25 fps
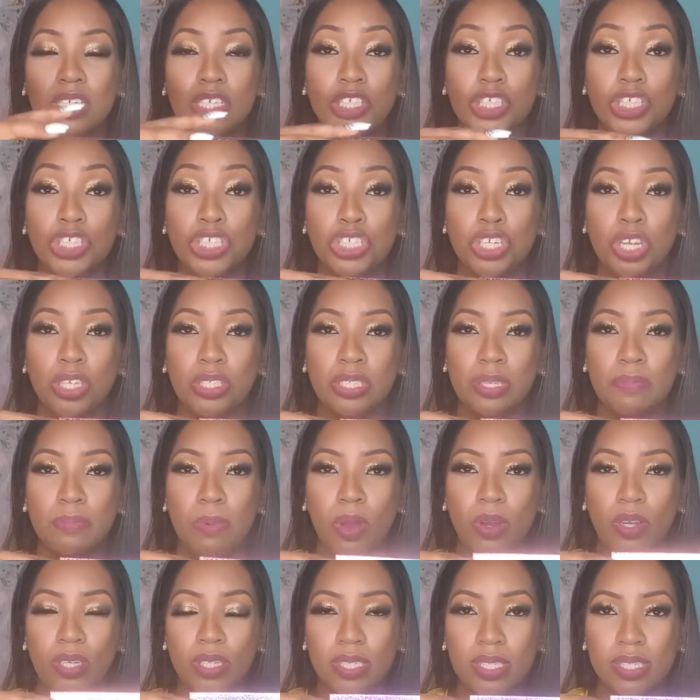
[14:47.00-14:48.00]
shut the
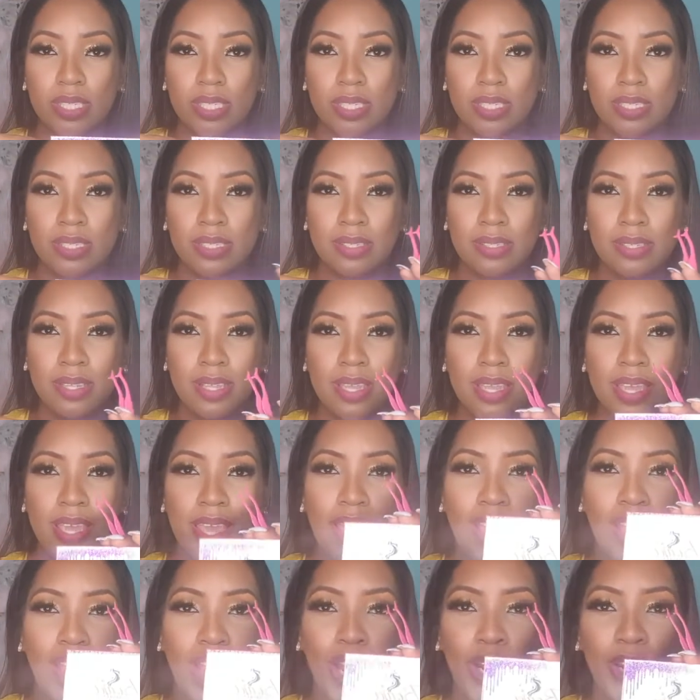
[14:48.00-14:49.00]
box.
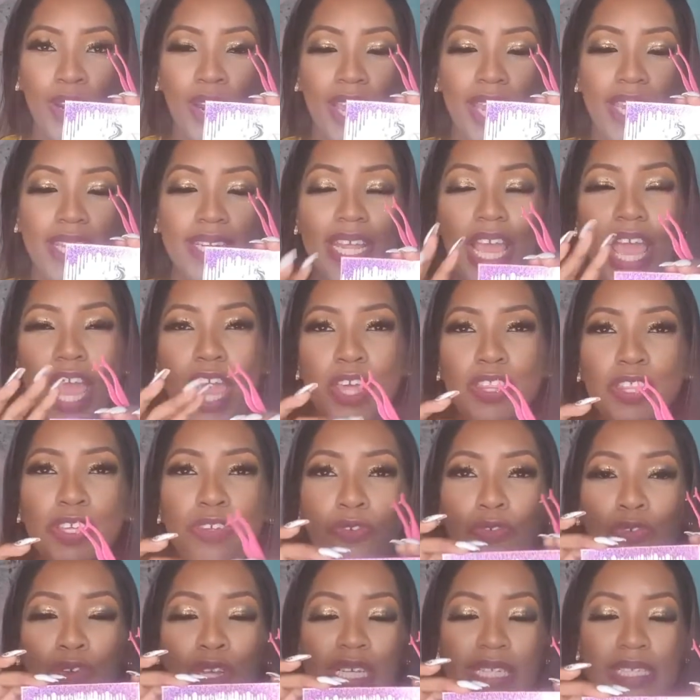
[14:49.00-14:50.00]
All right, the
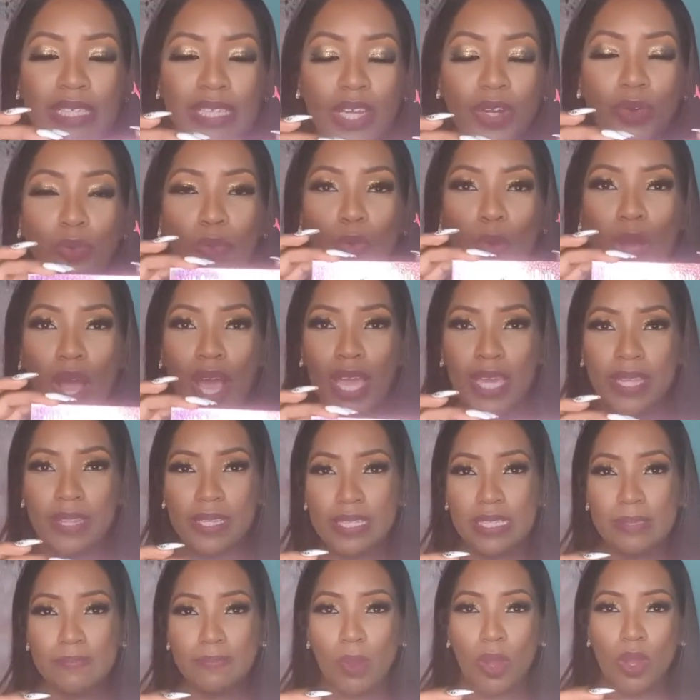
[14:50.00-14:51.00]
reason why
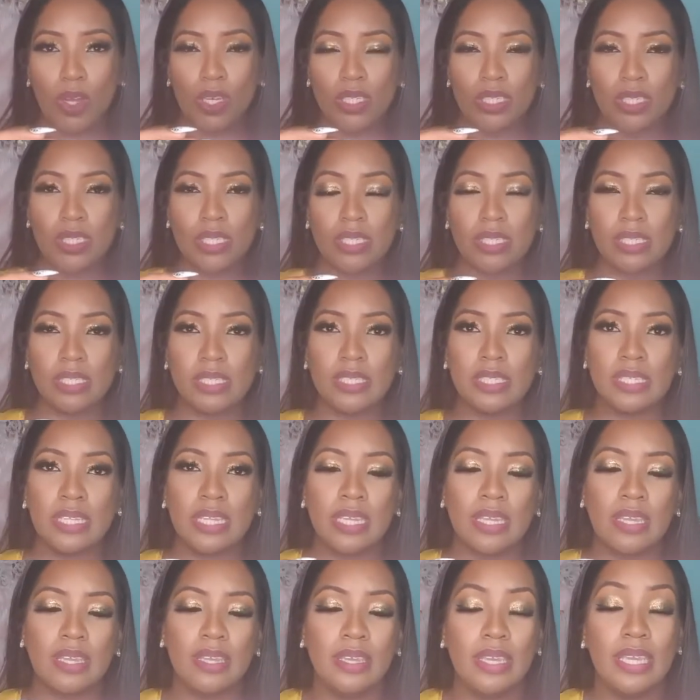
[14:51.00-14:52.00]
this box
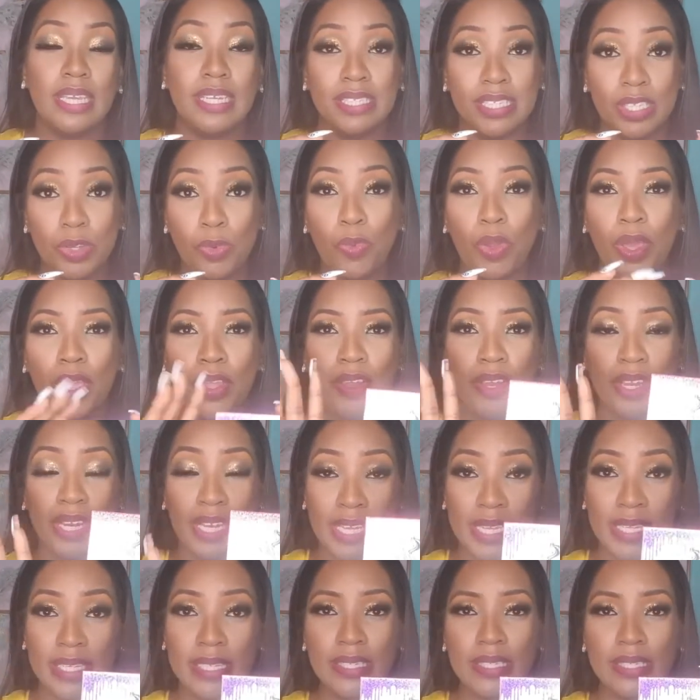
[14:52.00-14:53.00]
is the way it
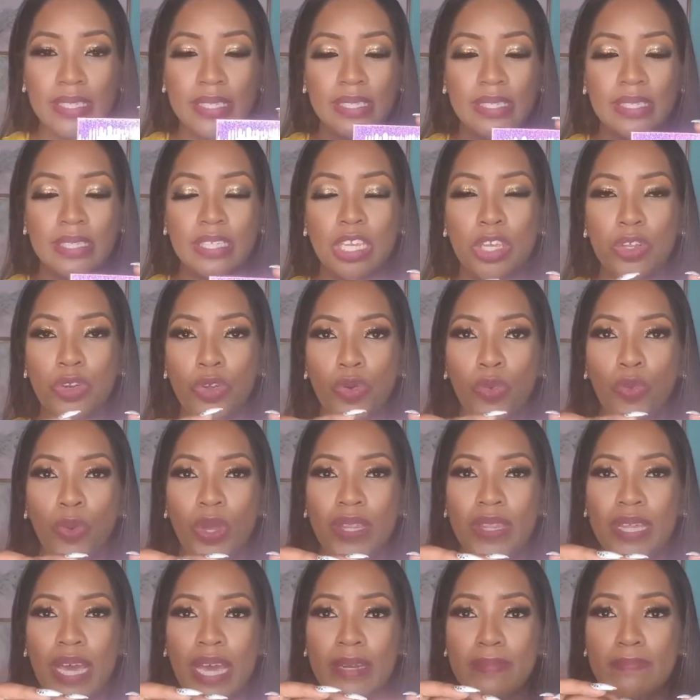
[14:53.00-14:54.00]
is, you know,
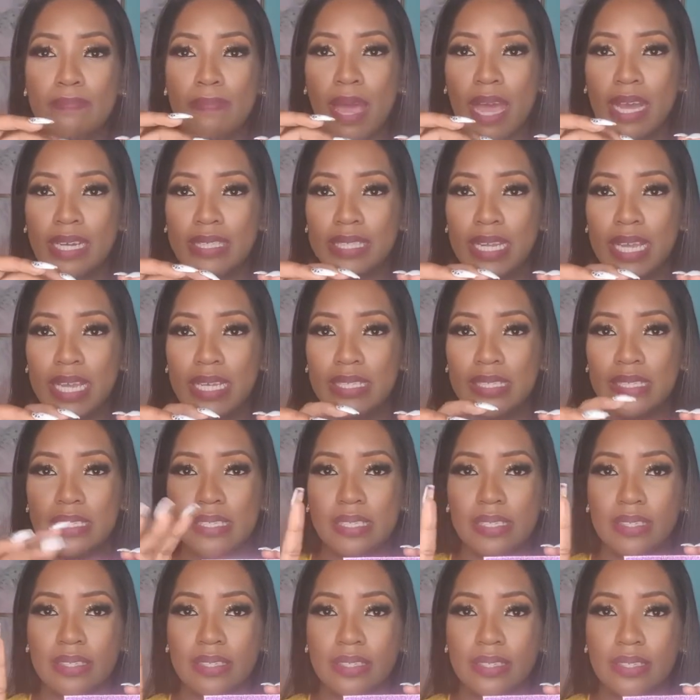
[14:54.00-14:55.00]
with that magnet
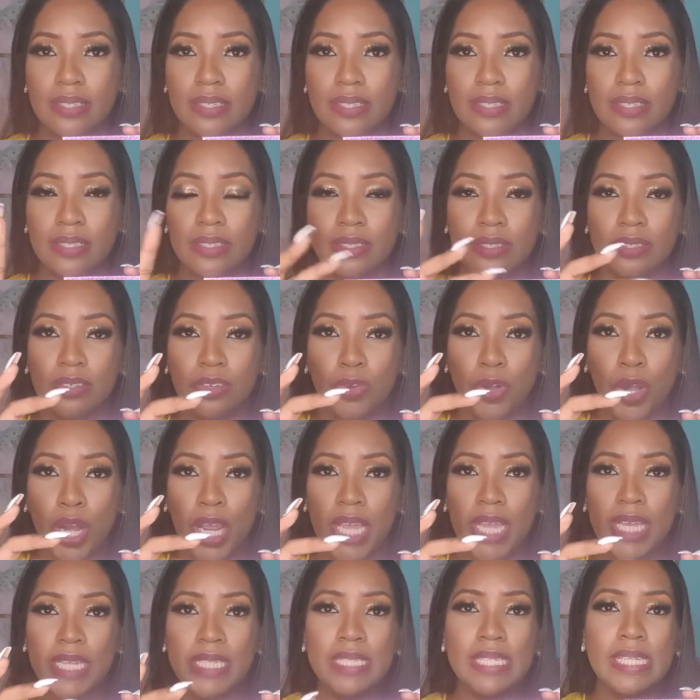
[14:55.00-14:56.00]

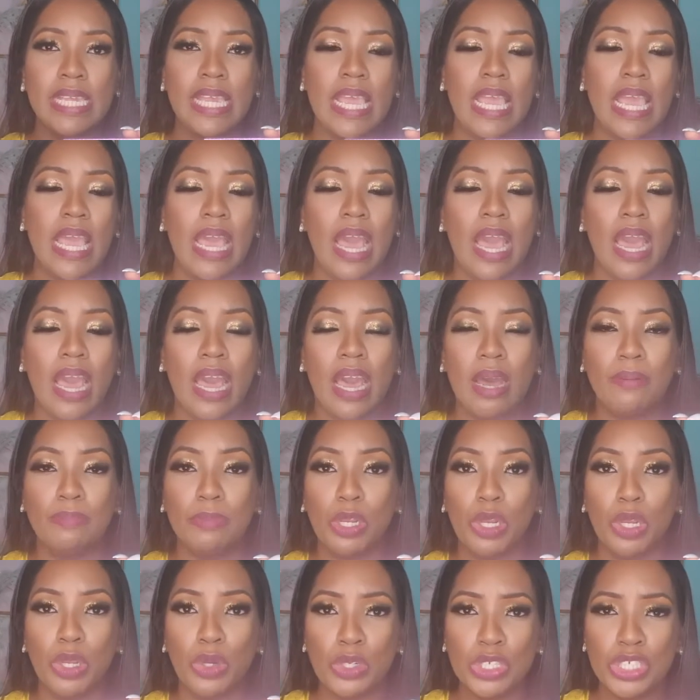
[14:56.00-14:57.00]
right,
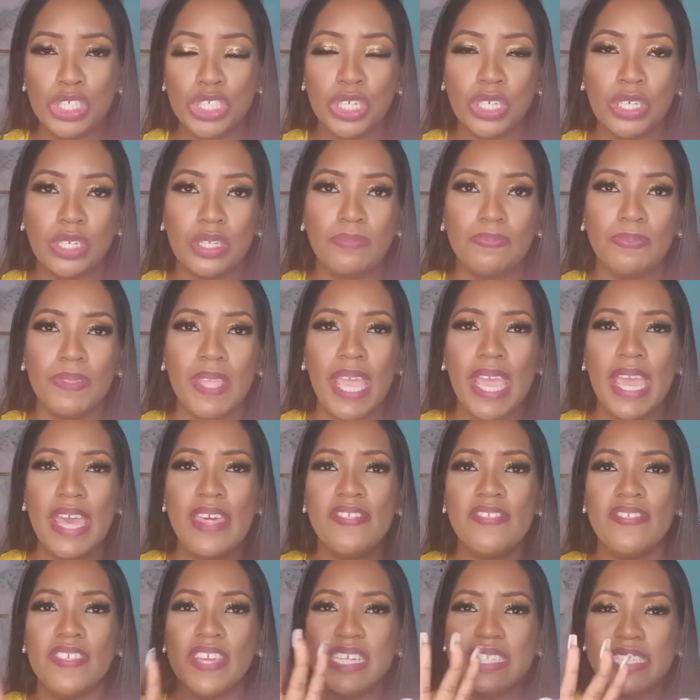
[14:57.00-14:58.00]
closure,
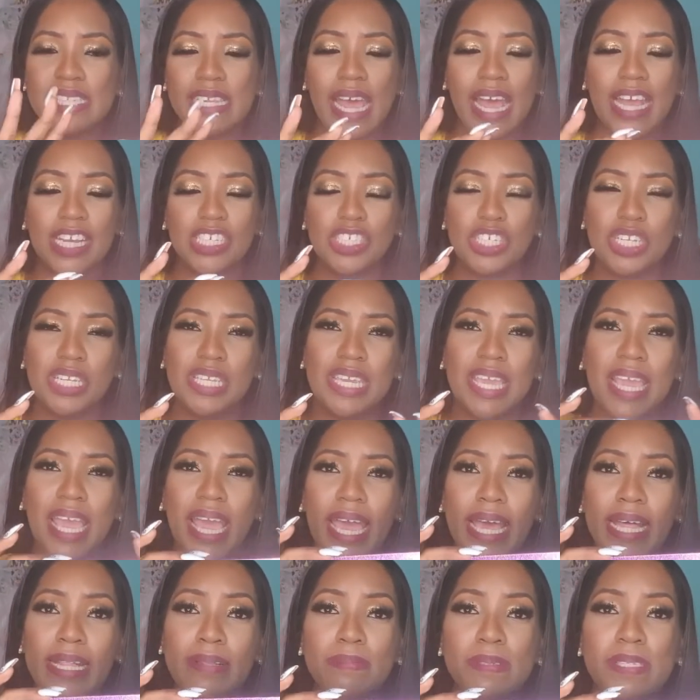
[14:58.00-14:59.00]
this actually
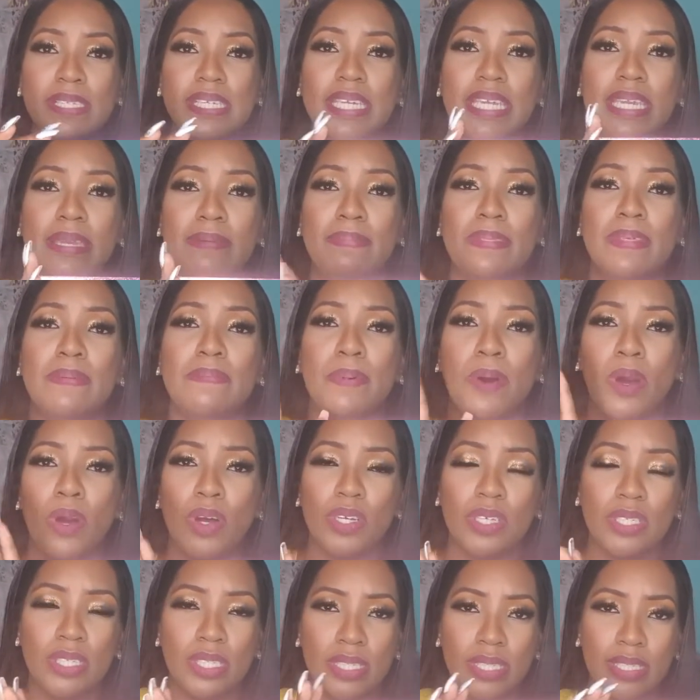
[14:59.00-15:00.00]
helps to keep the
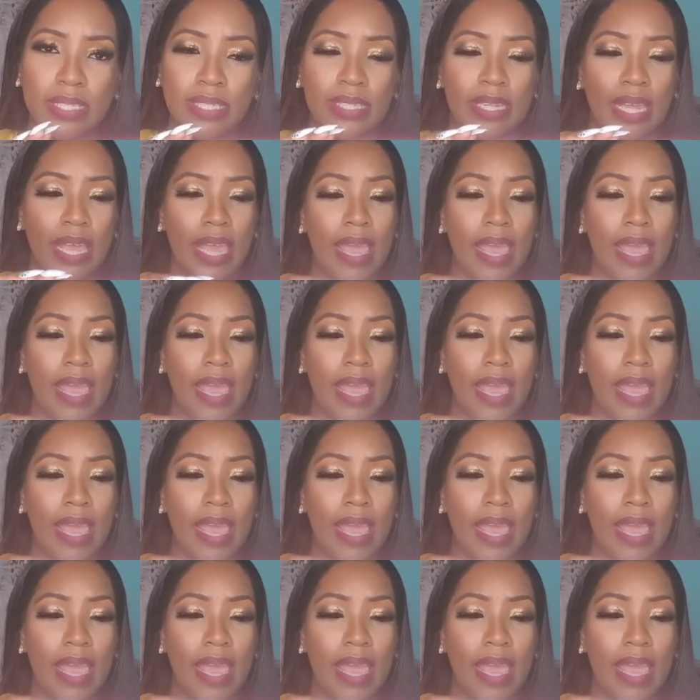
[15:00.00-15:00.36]
box